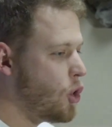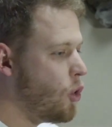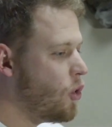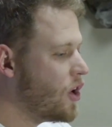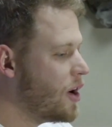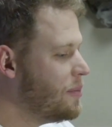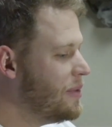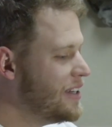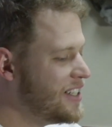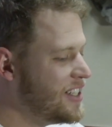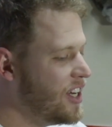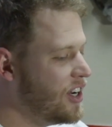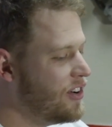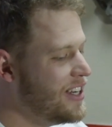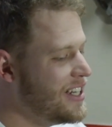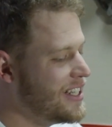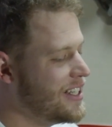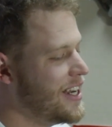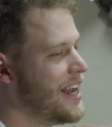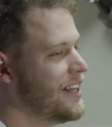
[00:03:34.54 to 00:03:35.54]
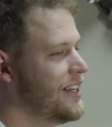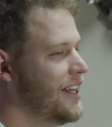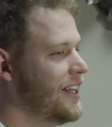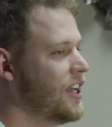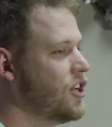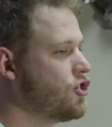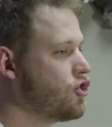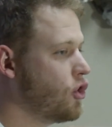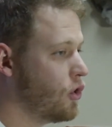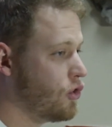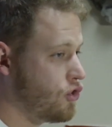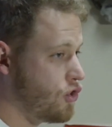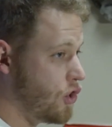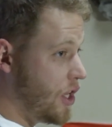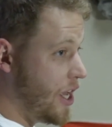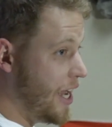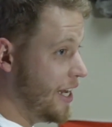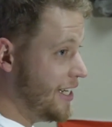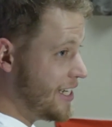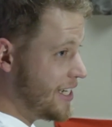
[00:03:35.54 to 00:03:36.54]
Tournament Series 19-inch
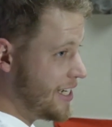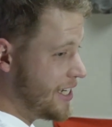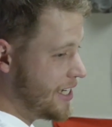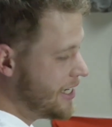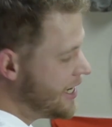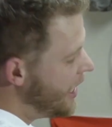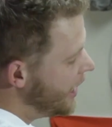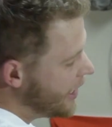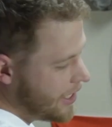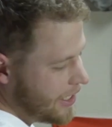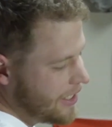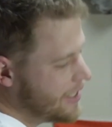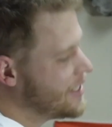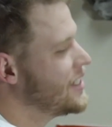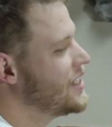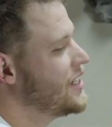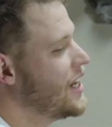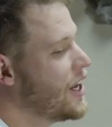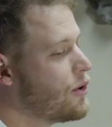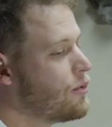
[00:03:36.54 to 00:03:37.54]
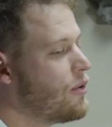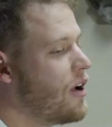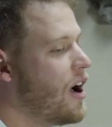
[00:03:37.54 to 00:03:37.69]
ultralight. Sick